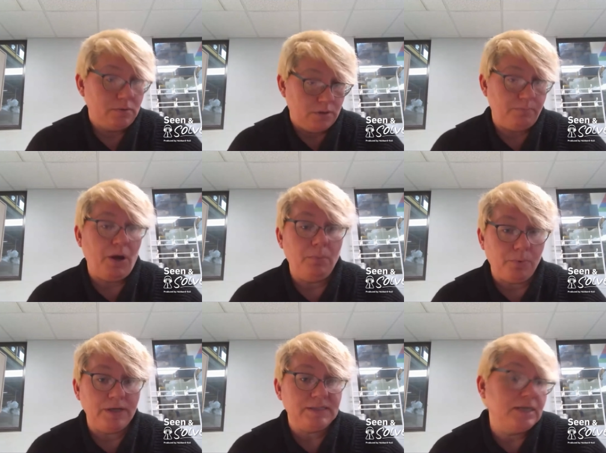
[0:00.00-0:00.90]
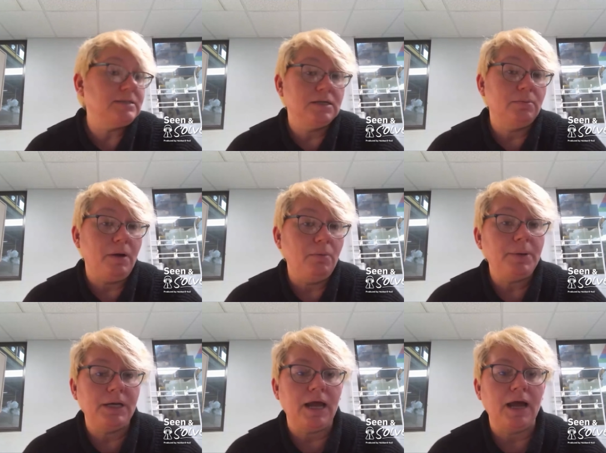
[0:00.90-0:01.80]
the pump rate says they're
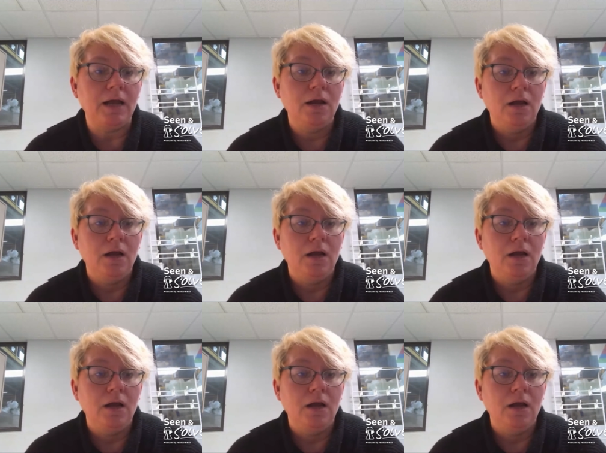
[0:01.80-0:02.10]
pumping at.